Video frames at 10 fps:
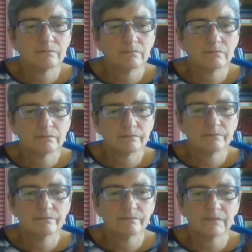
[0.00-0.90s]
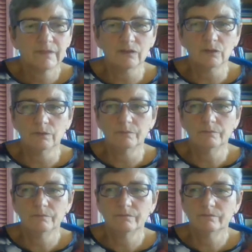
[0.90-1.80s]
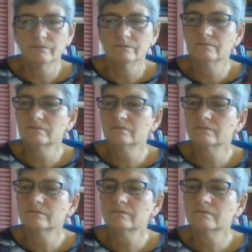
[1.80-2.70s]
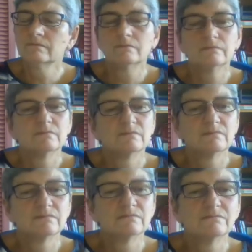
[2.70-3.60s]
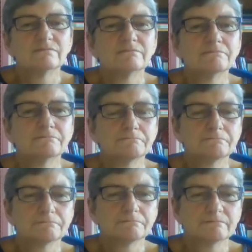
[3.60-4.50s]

This person isn't speaking.